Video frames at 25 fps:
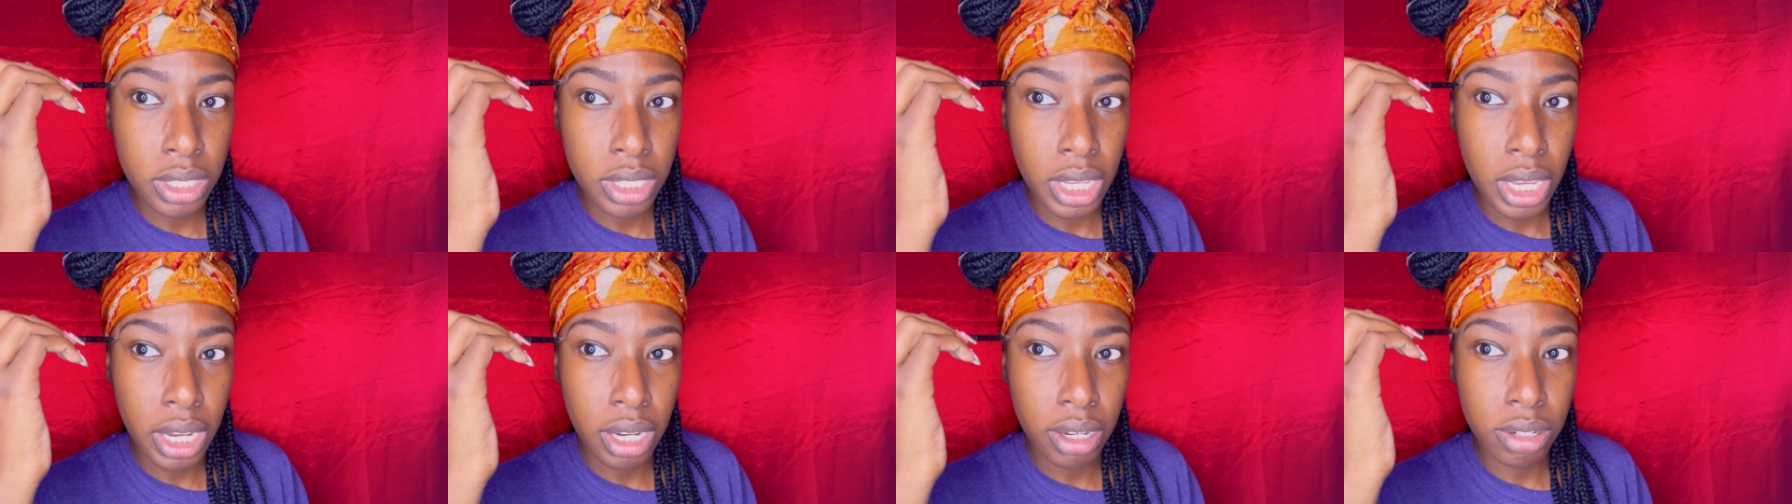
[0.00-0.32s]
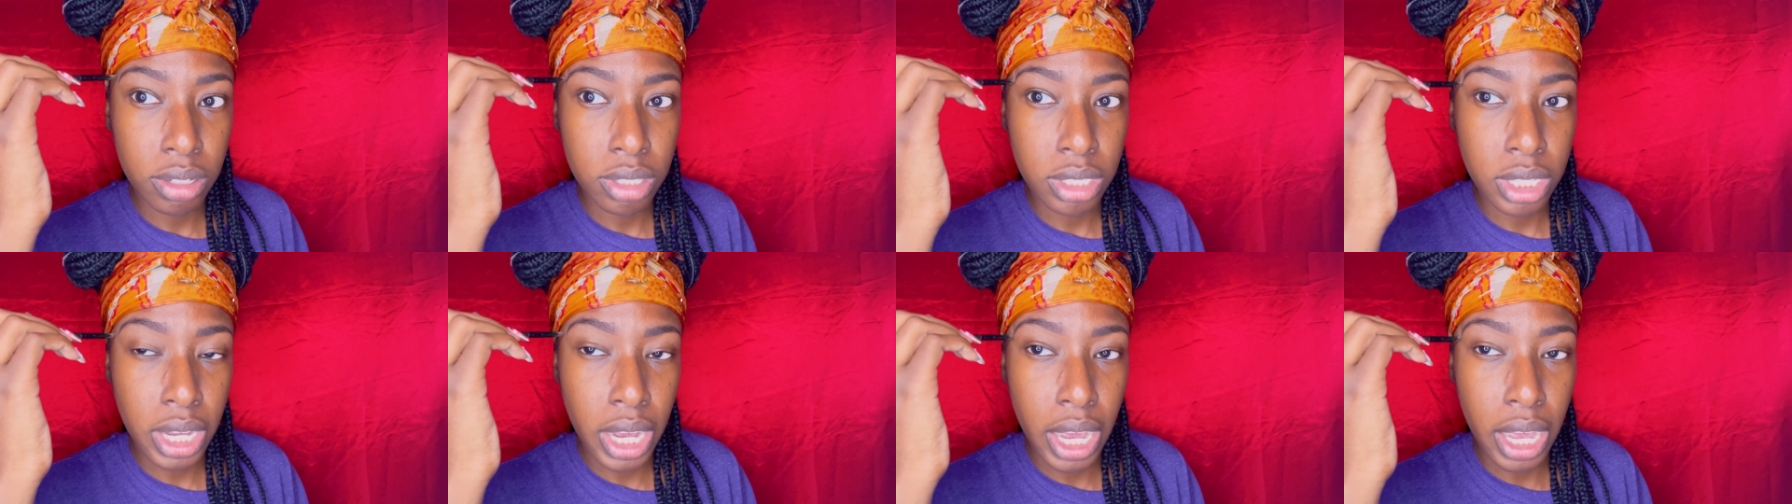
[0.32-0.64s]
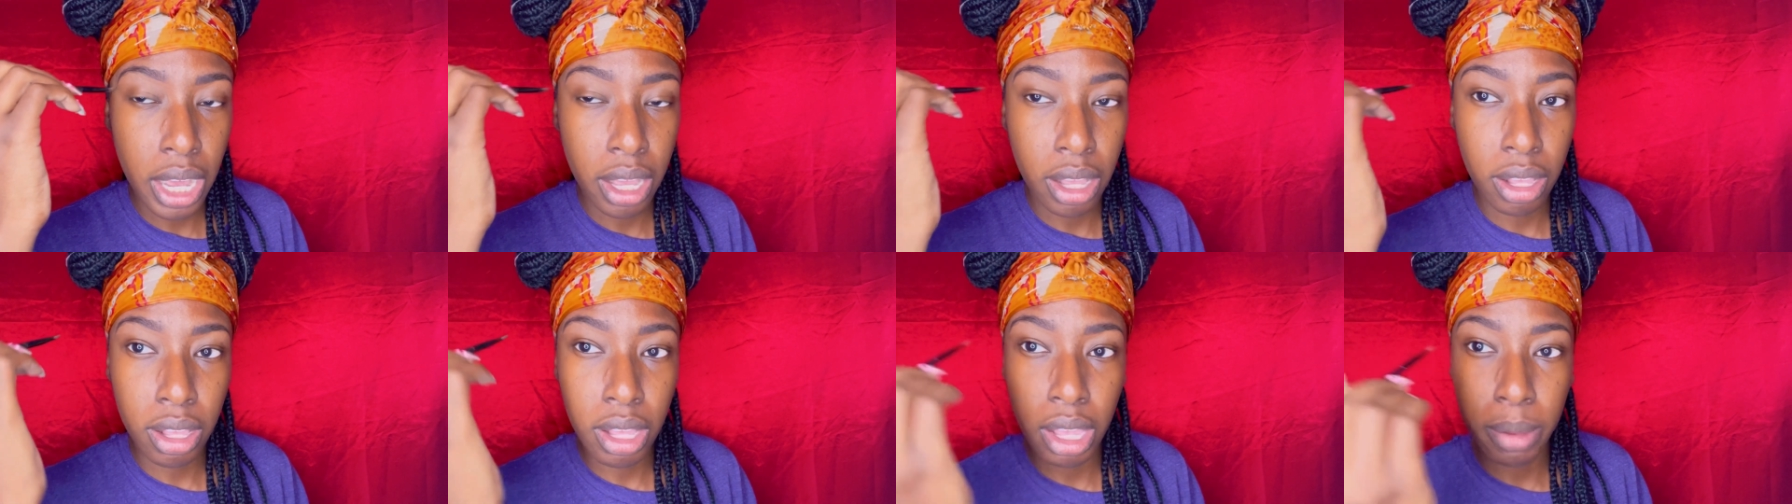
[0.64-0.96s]

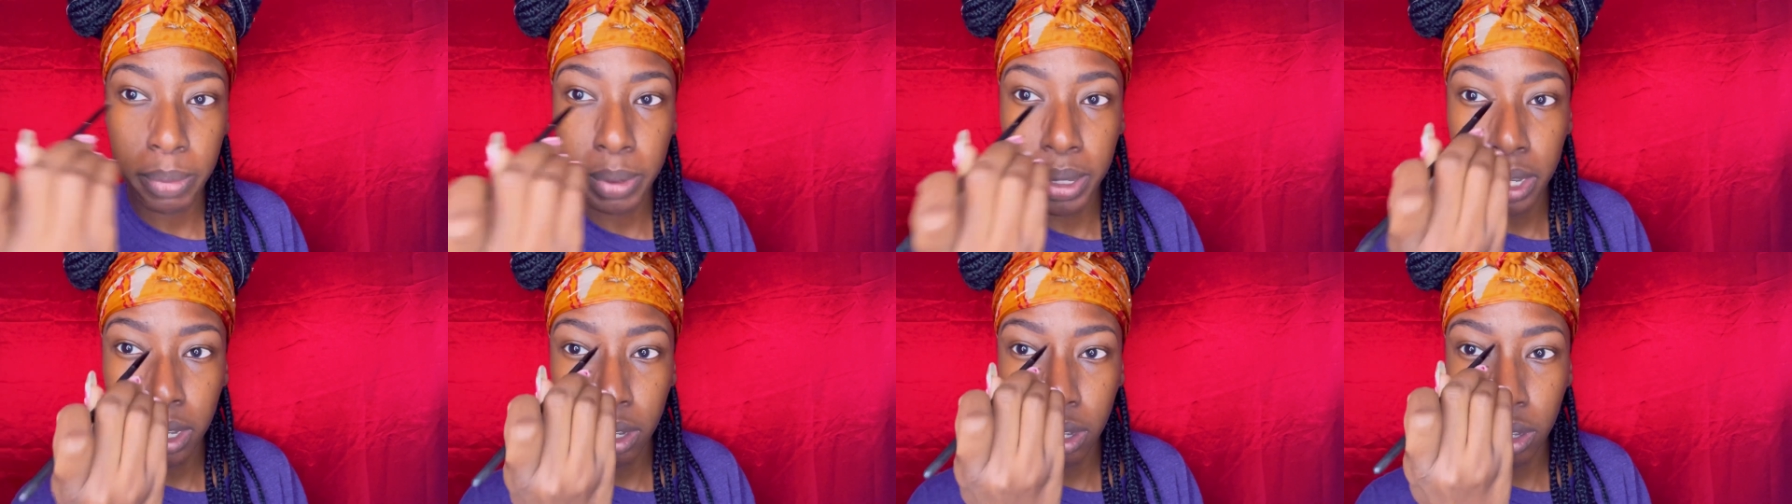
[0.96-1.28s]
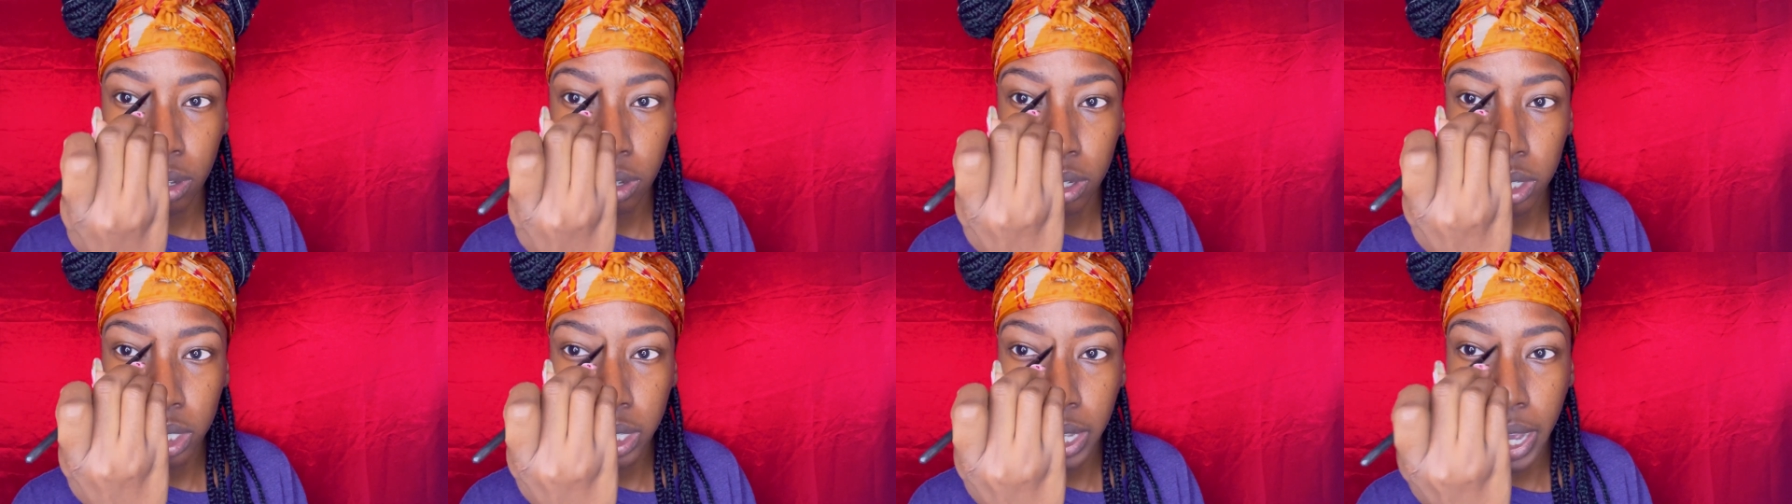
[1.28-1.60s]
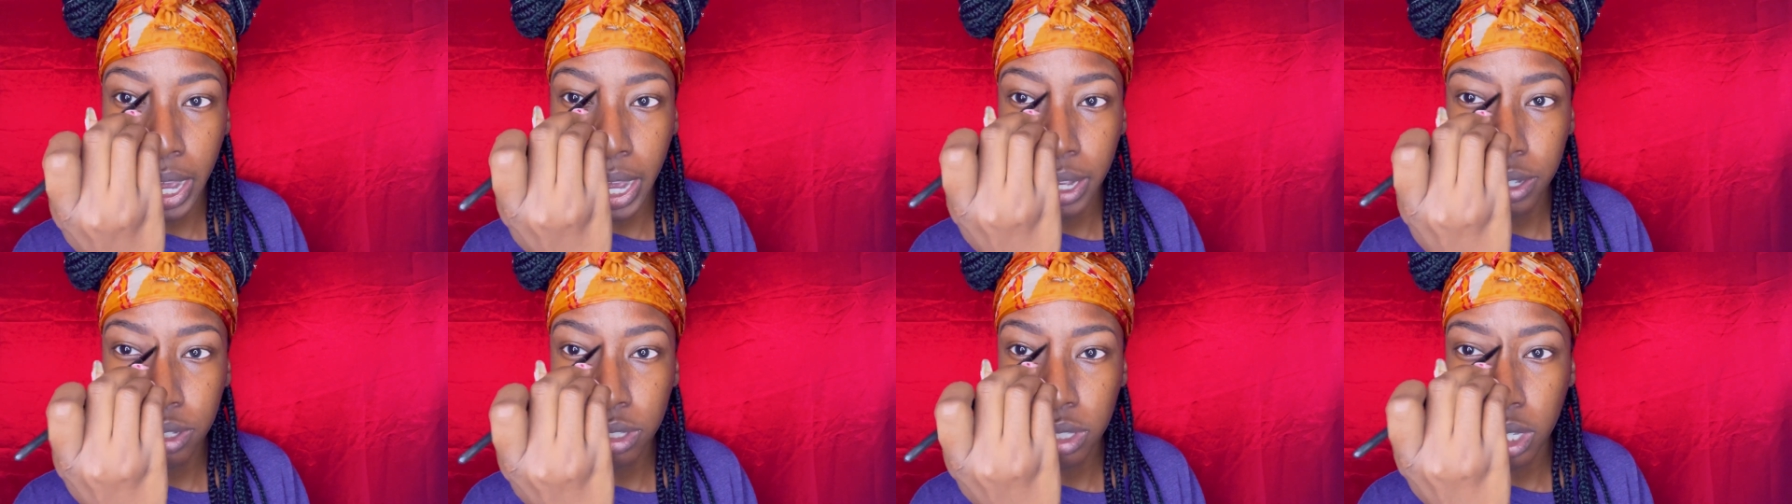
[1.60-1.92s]
hairstyle. I mean,
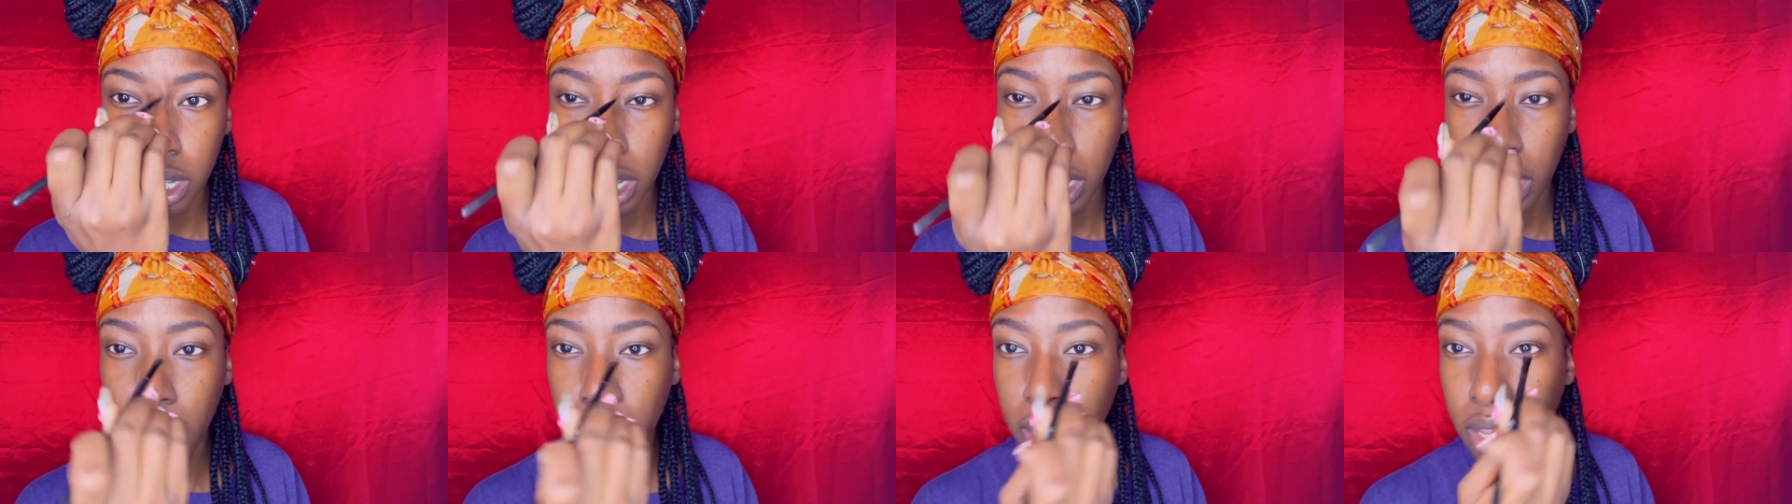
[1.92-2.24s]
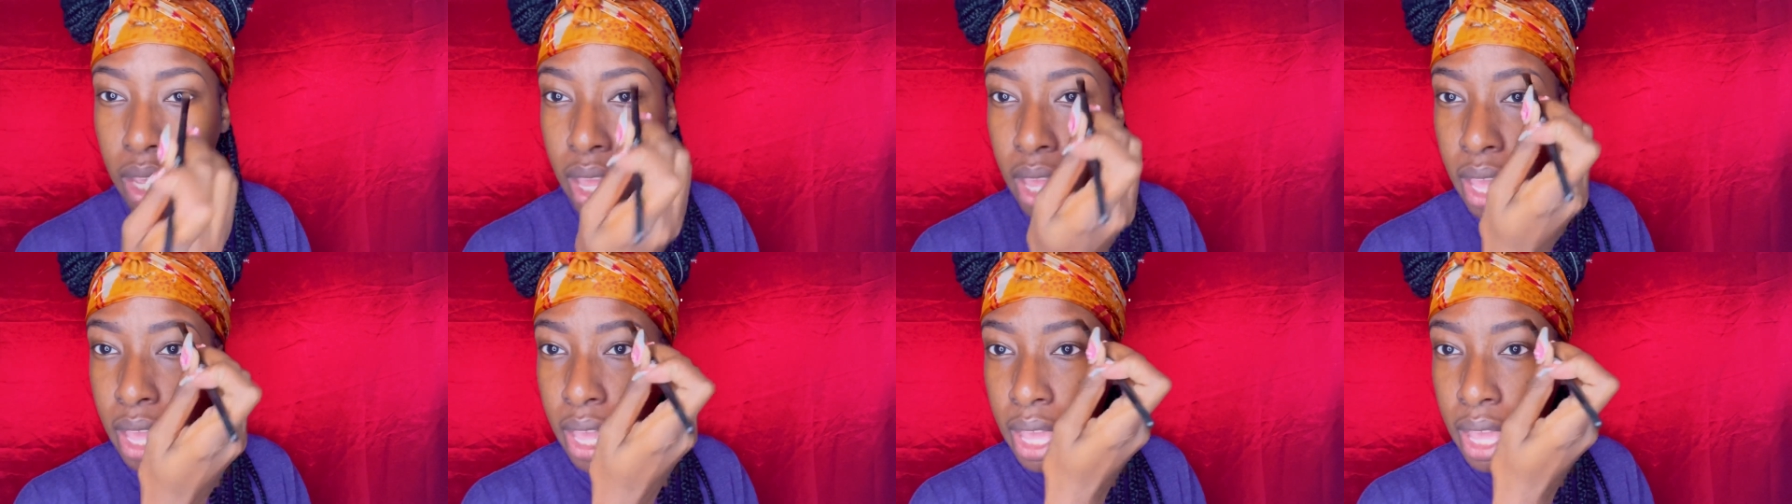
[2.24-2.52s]
classic.